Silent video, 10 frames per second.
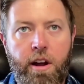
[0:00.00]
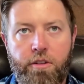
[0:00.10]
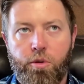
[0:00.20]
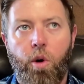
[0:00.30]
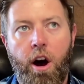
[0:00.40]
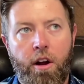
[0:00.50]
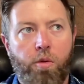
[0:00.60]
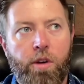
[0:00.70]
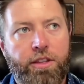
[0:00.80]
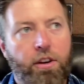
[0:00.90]
were
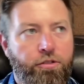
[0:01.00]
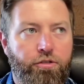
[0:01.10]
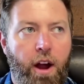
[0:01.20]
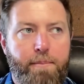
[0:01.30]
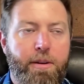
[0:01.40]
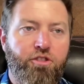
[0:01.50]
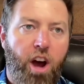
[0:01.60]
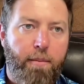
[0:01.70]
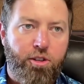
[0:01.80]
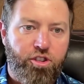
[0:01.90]
underwater with those striped
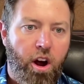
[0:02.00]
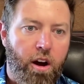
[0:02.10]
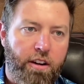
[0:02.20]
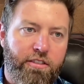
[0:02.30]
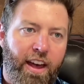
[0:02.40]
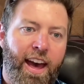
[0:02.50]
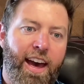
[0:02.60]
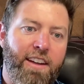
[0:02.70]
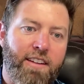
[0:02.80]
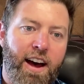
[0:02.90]
pajama sharks
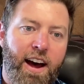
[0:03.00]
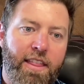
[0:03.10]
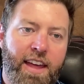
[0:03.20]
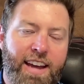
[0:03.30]
and uh,